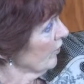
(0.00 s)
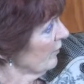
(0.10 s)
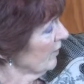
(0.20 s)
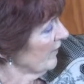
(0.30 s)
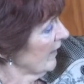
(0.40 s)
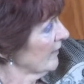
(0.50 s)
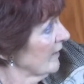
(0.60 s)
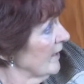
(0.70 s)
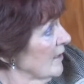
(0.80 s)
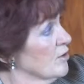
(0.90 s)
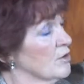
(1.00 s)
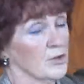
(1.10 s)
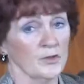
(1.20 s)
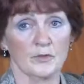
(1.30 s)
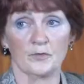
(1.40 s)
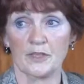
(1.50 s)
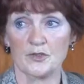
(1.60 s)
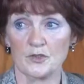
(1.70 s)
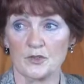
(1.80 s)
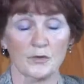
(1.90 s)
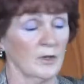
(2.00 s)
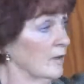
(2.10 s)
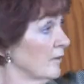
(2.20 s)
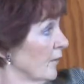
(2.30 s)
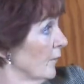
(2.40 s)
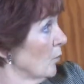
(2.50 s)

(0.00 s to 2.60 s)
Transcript: obviously, and connect you to the free tutorials on the